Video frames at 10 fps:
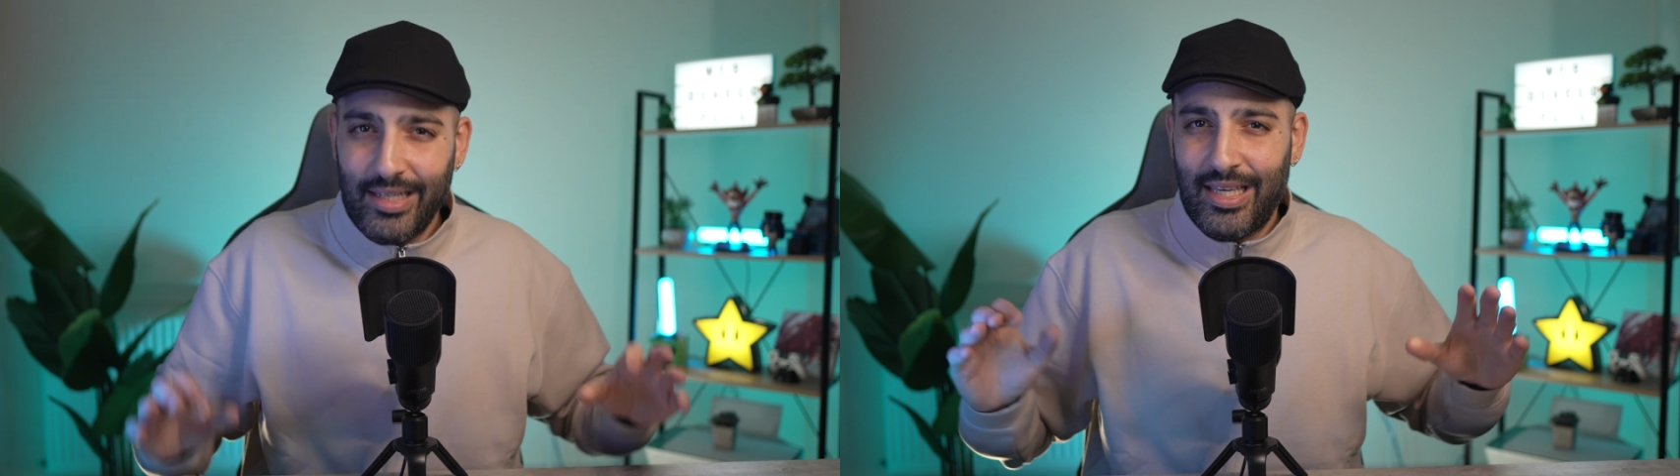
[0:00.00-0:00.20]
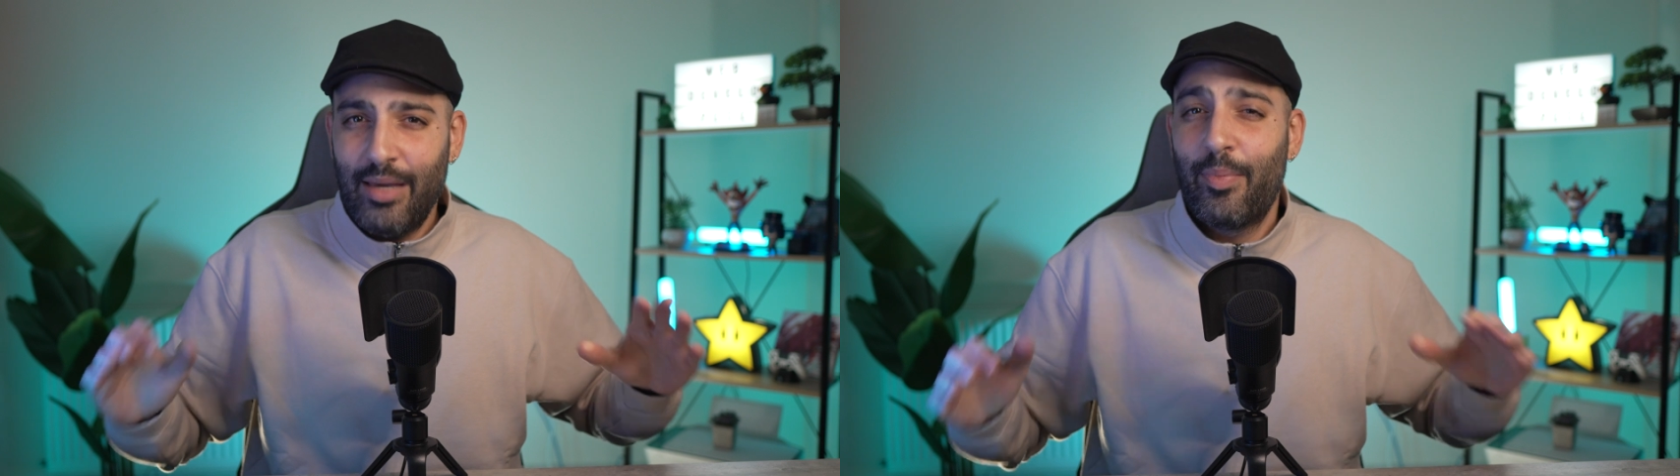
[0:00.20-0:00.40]

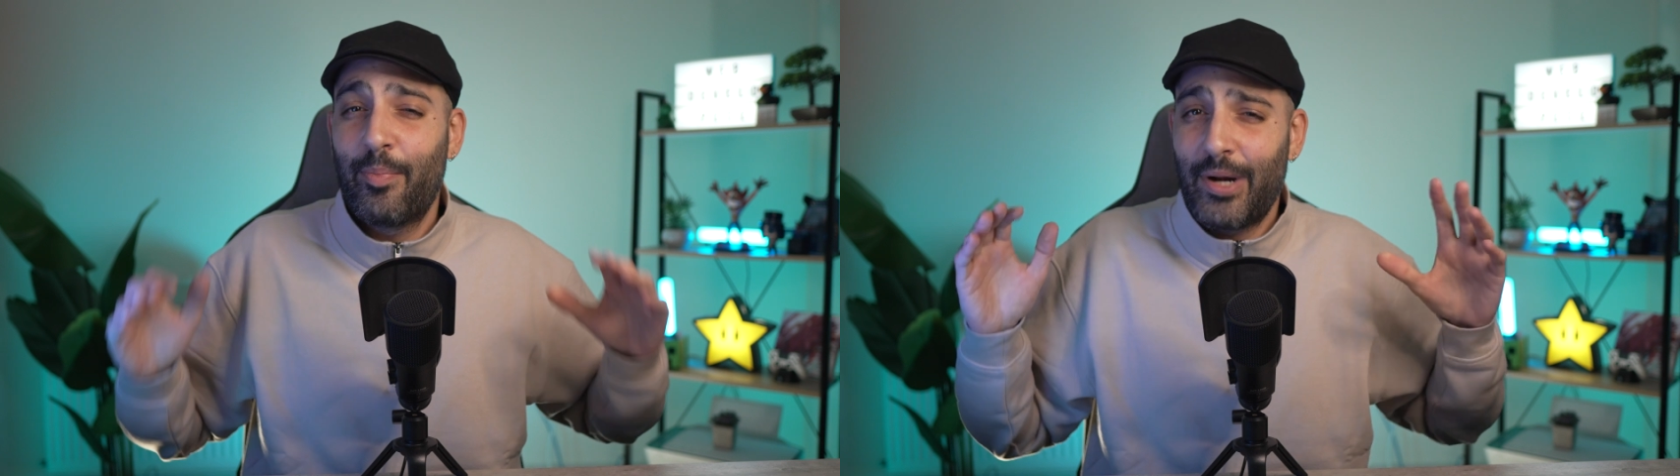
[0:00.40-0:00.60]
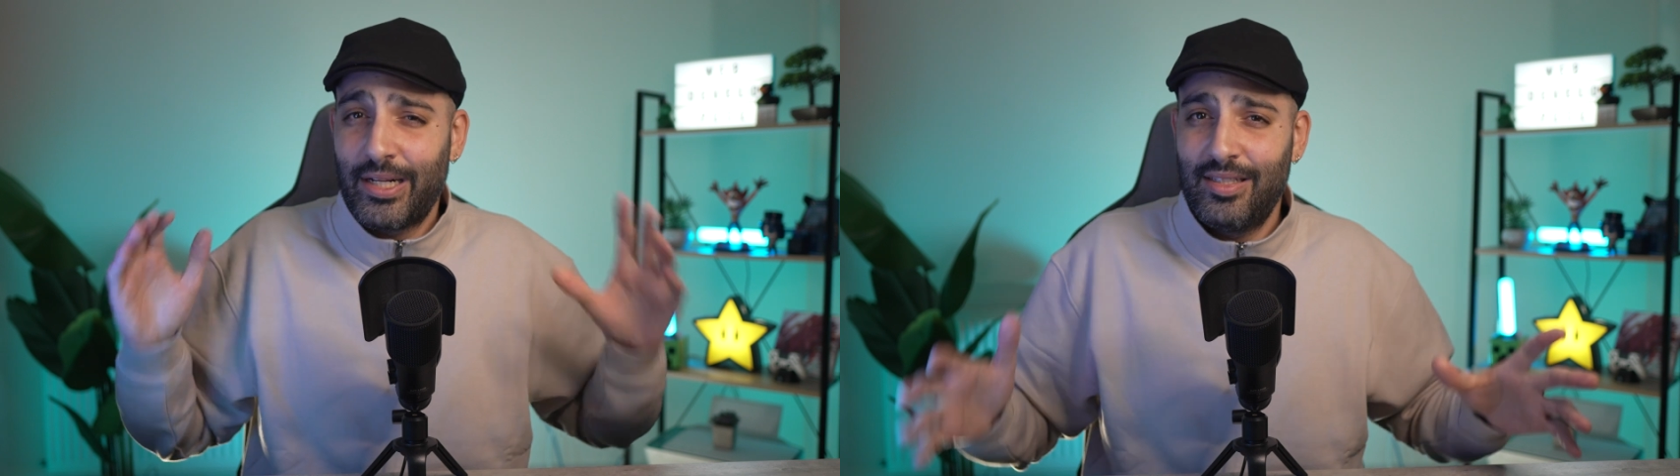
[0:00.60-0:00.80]

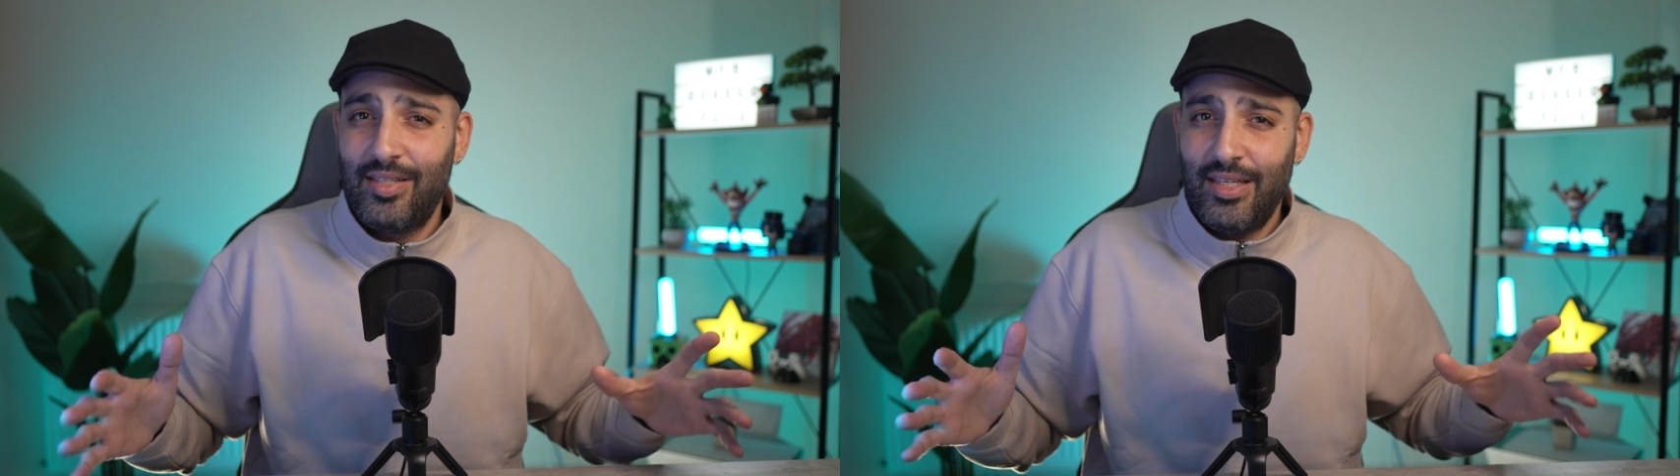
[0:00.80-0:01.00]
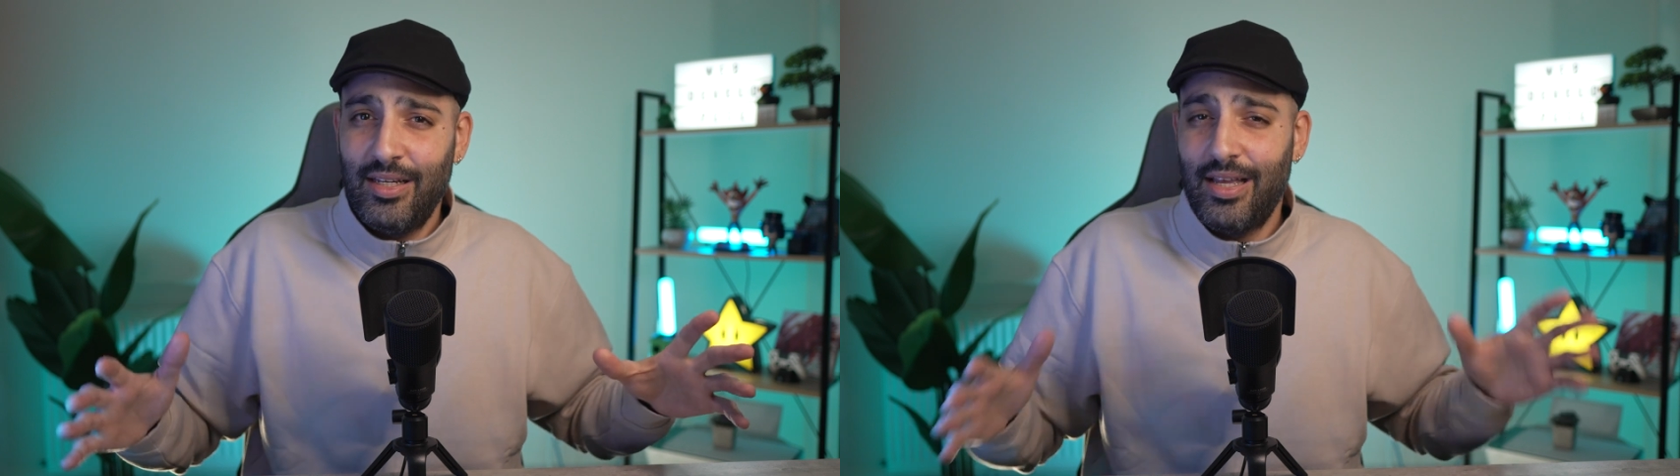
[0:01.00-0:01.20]
keep
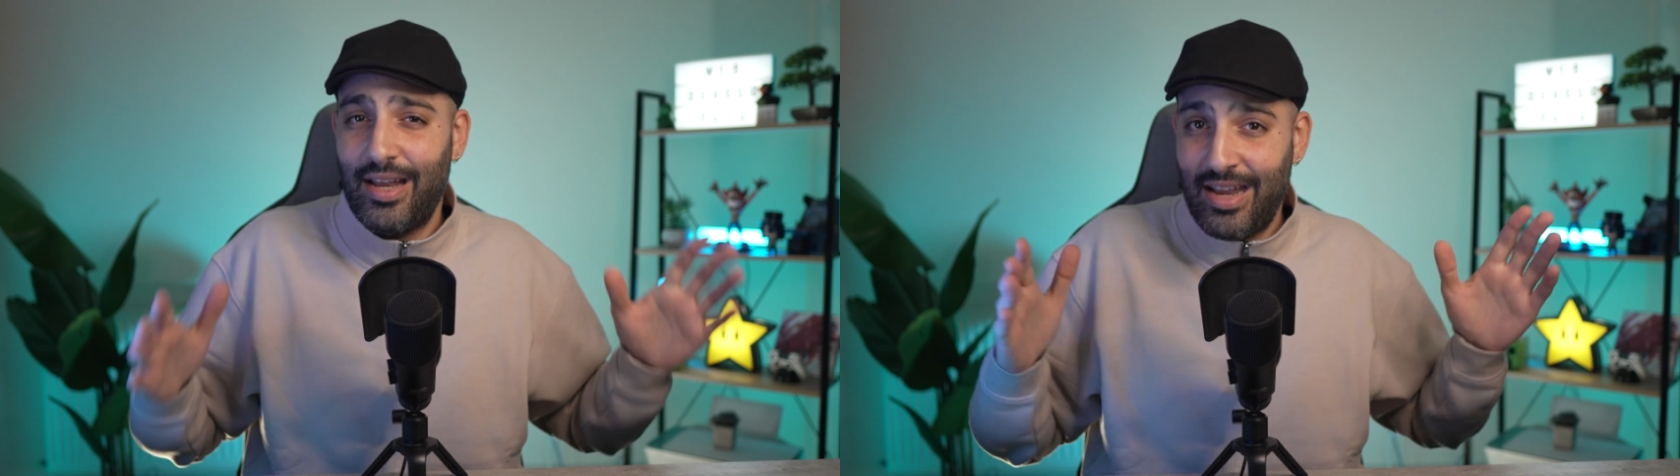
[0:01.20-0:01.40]
practicing,